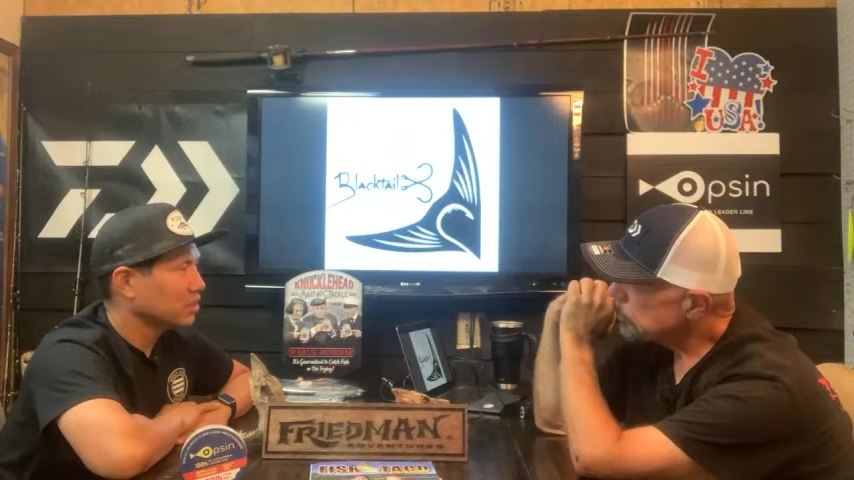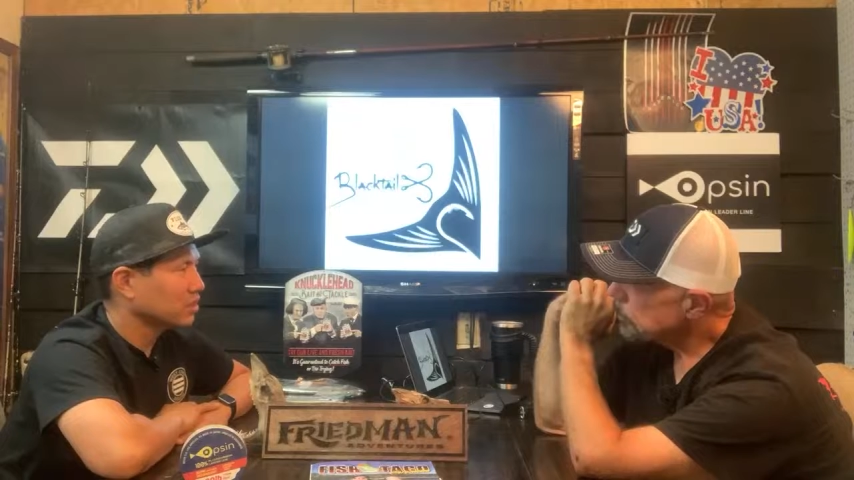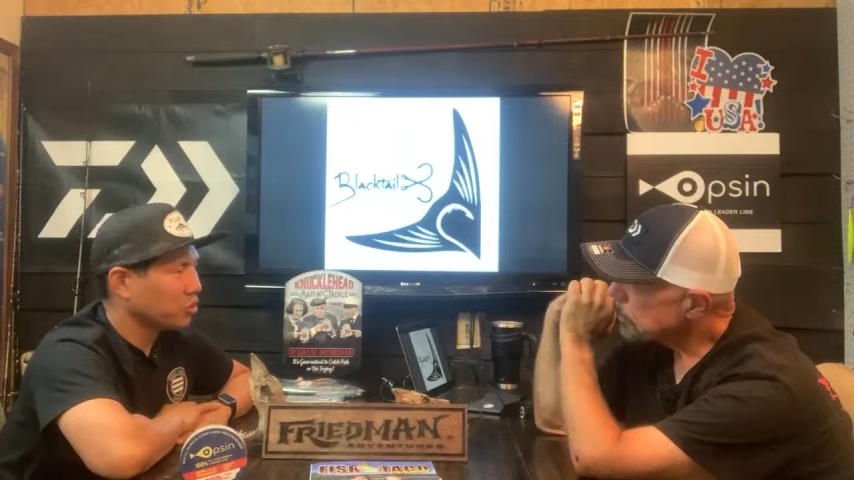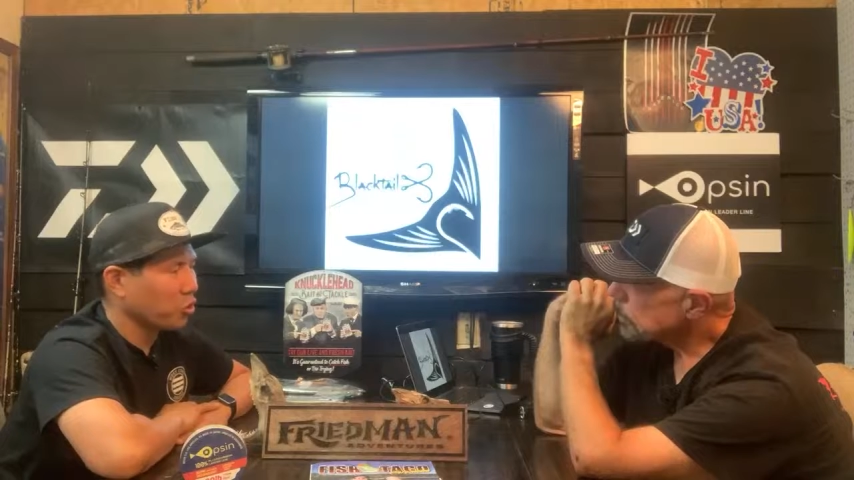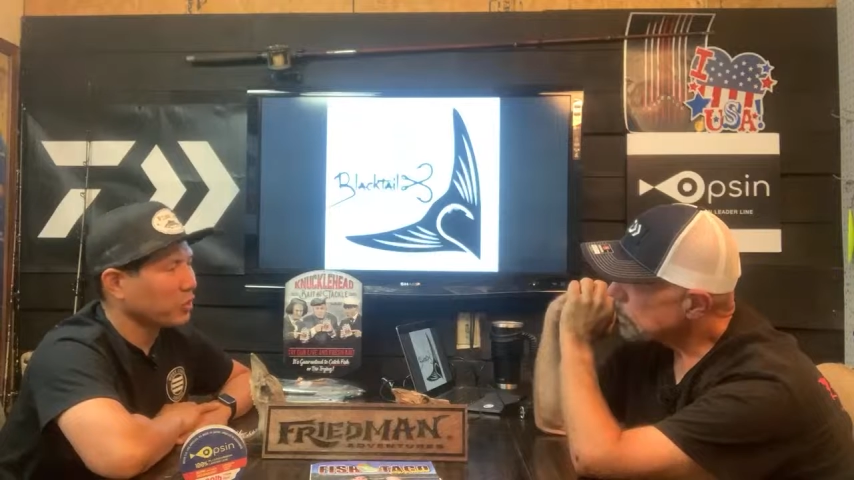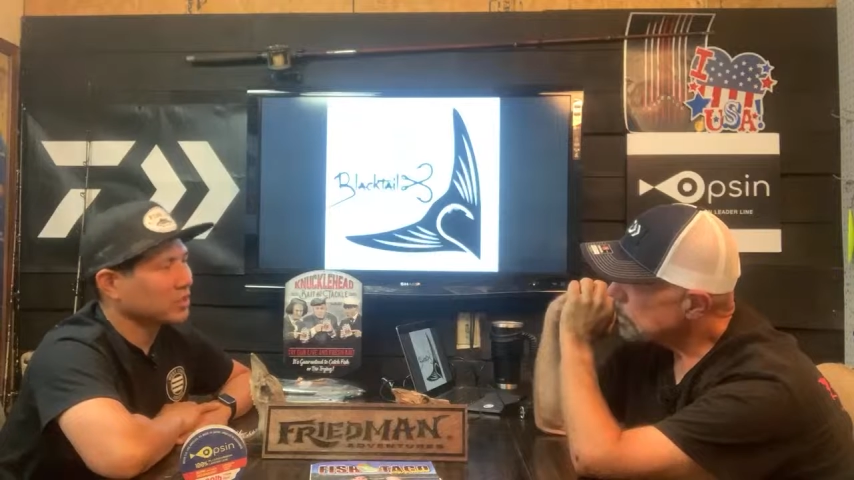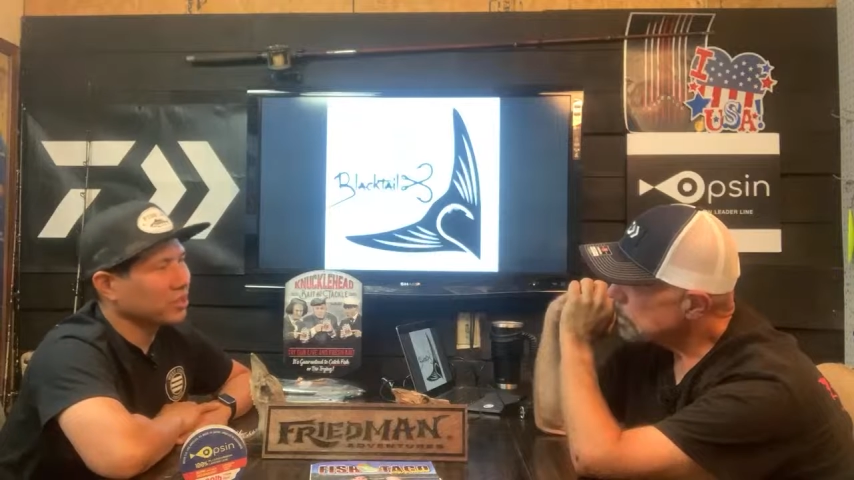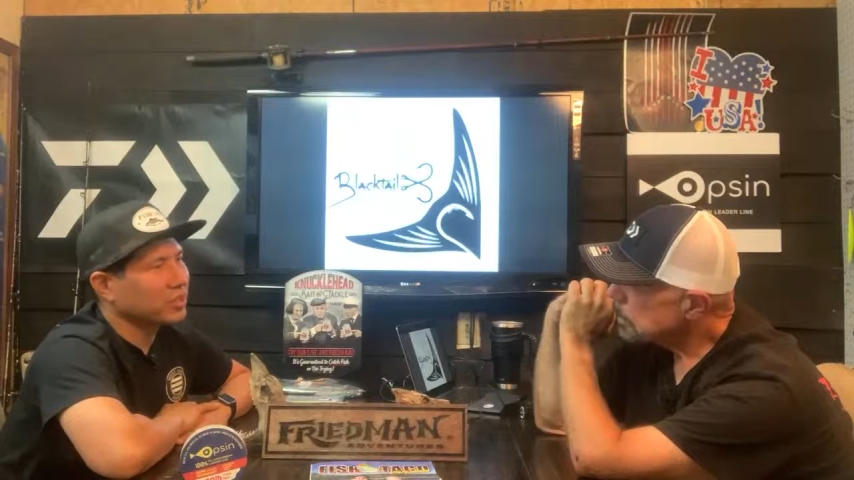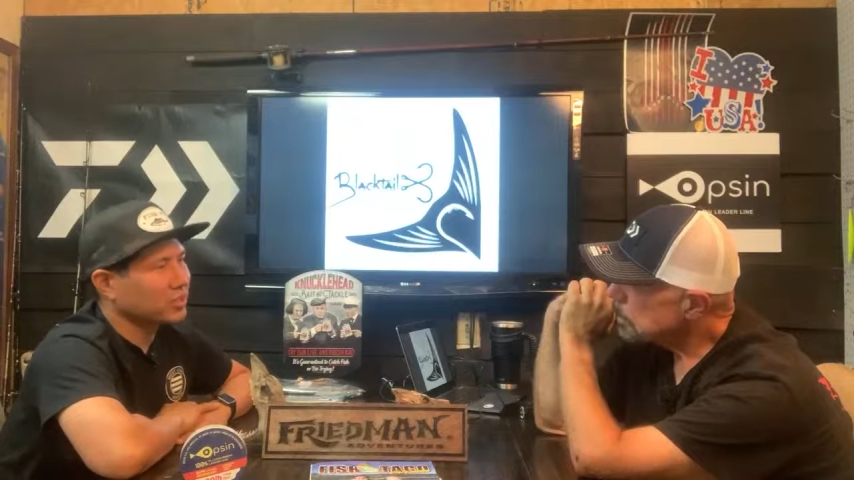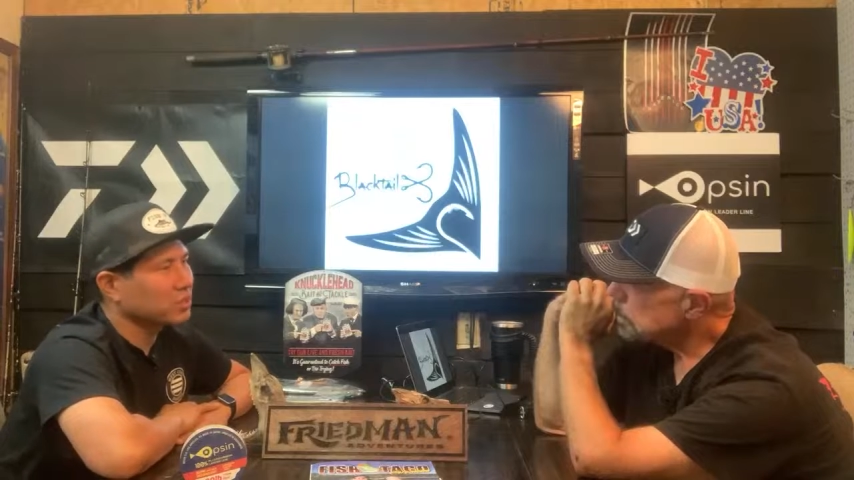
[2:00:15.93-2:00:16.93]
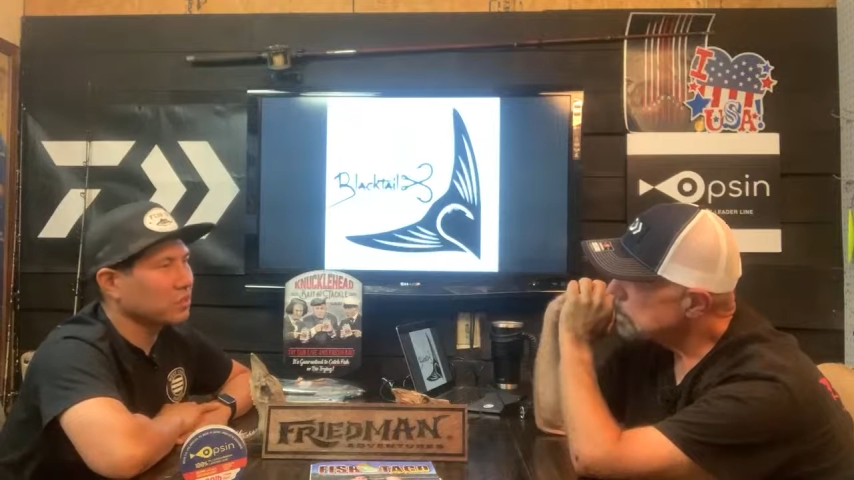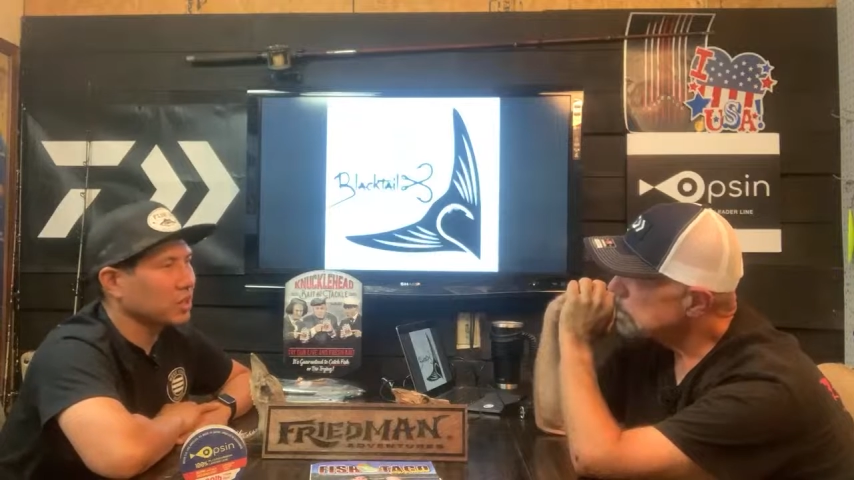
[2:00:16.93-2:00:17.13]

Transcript: you're always learning something